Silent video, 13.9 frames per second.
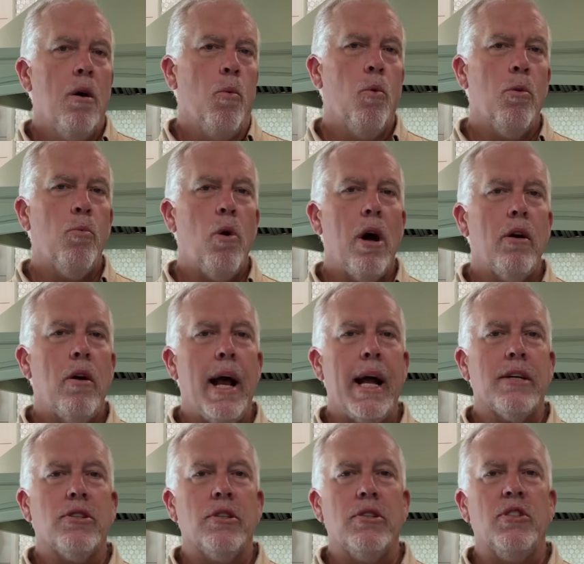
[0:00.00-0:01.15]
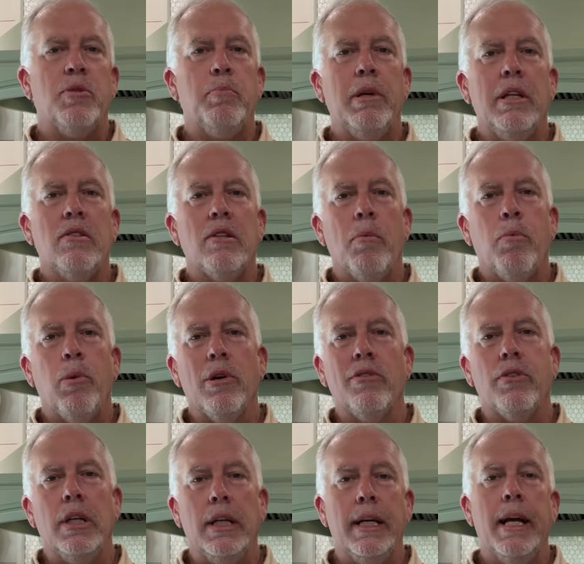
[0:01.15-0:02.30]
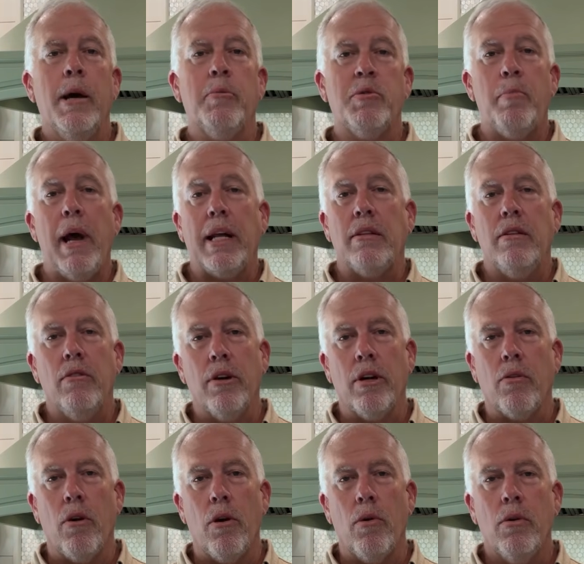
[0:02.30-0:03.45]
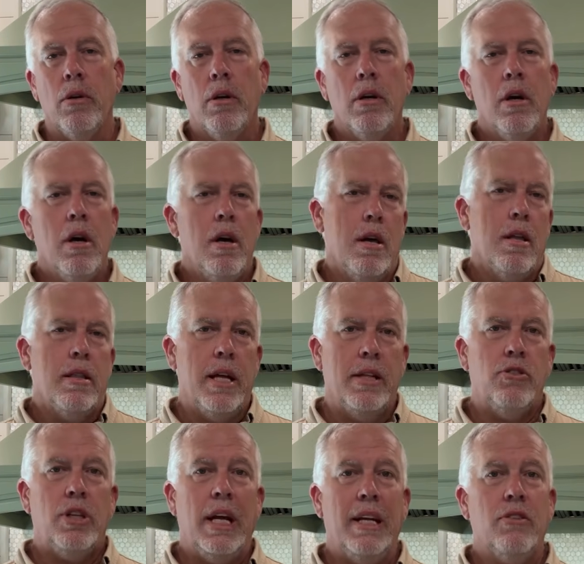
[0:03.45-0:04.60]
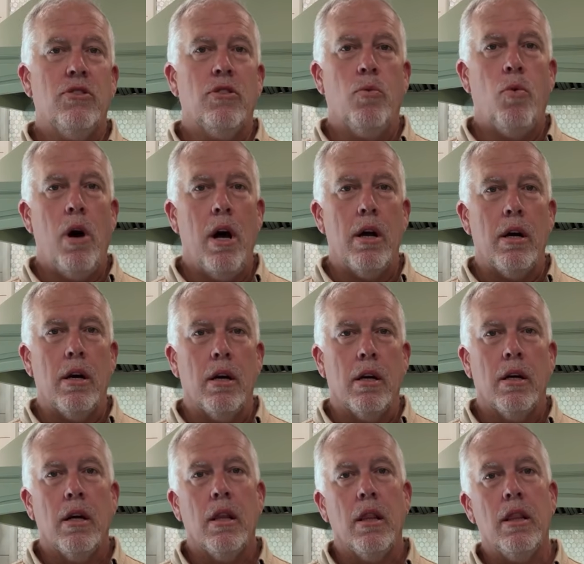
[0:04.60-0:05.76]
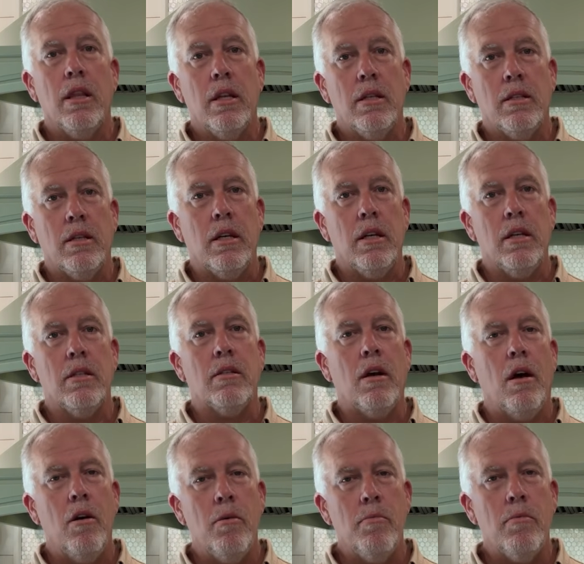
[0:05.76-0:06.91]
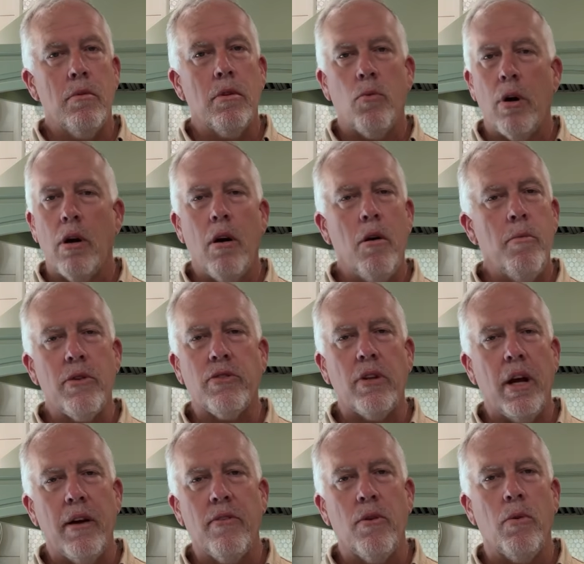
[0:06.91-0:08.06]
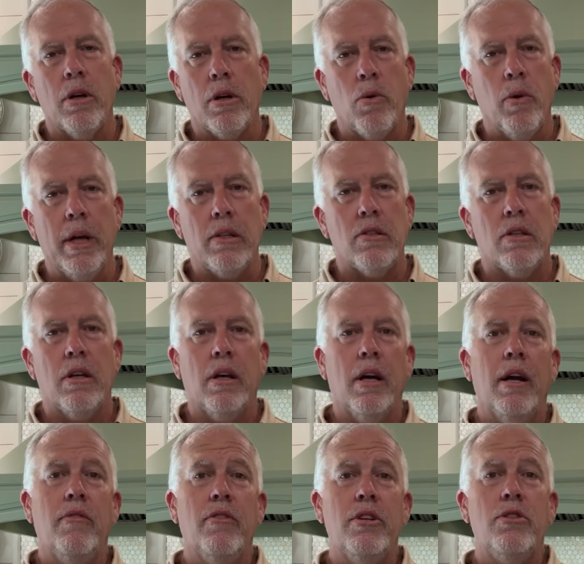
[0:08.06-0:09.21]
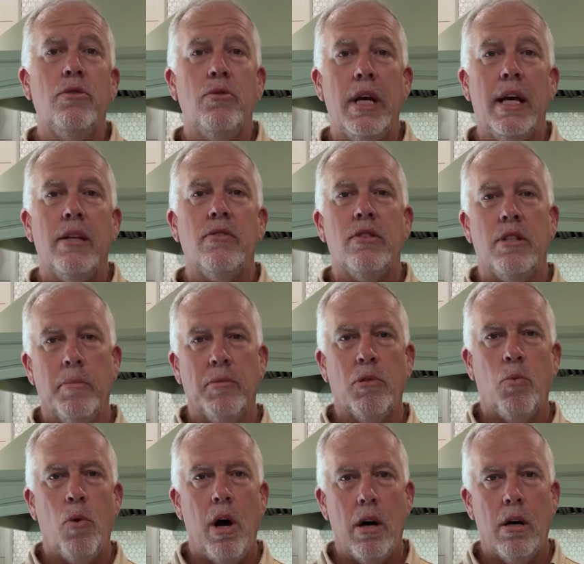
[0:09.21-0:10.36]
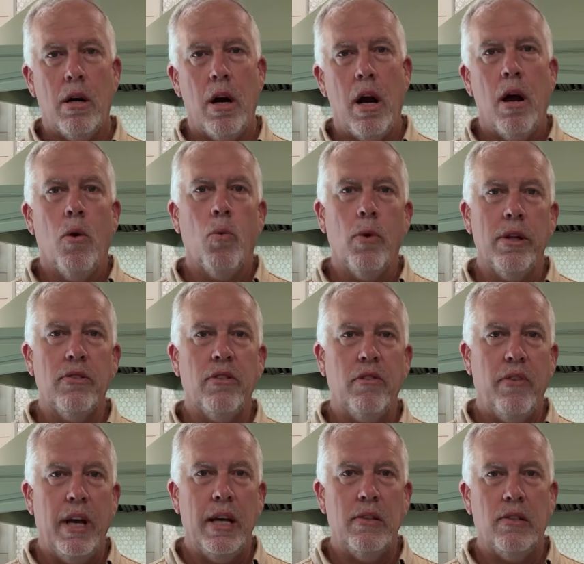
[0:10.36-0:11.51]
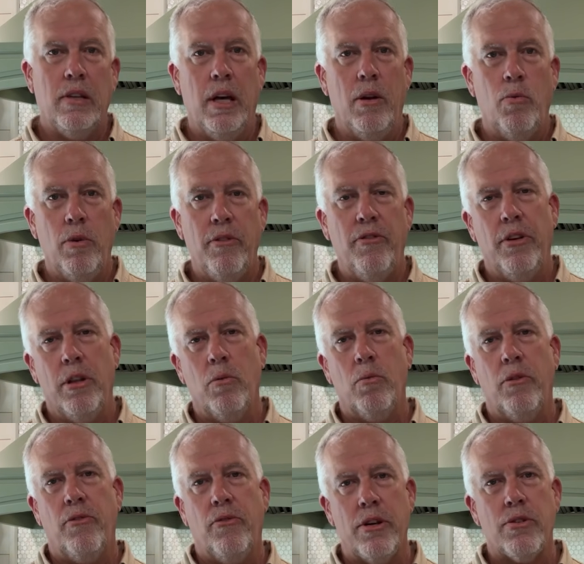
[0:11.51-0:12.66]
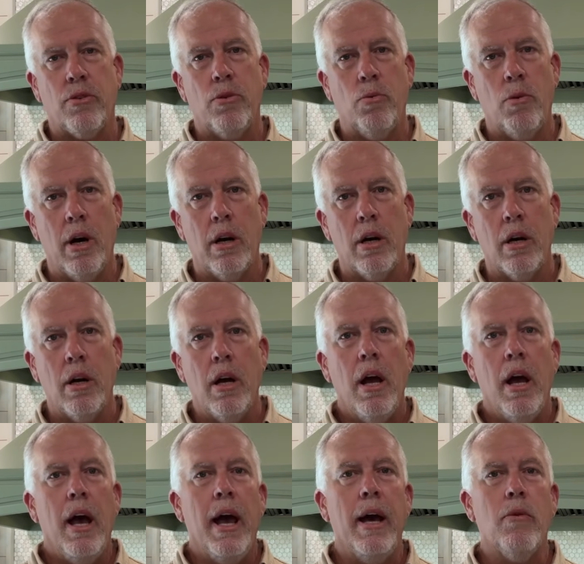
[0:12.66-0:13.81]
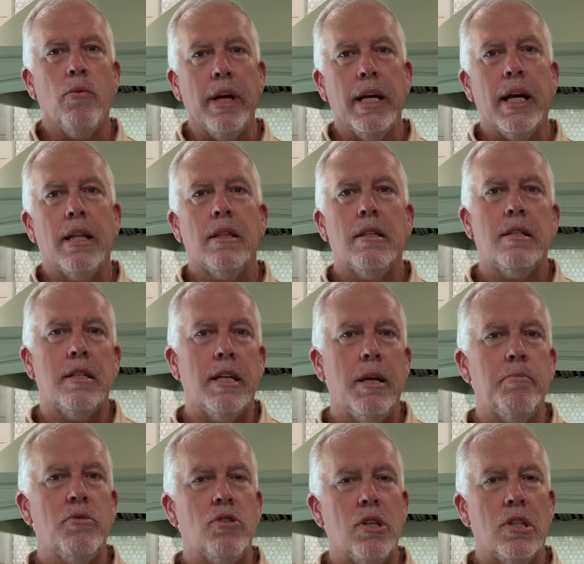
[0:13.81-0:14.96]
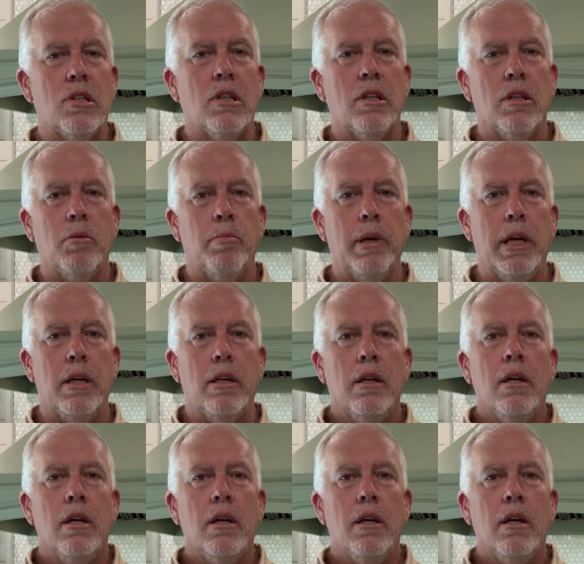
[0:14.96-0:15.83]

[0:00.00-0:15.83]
Warm water actually speeds up wilting and helps bacteria grow. Then change the water. This is where almost everyone quits. Every 2 days, dump the water, rinse the vase, and refill it with fresh cool water. And recut the stems just a little bit.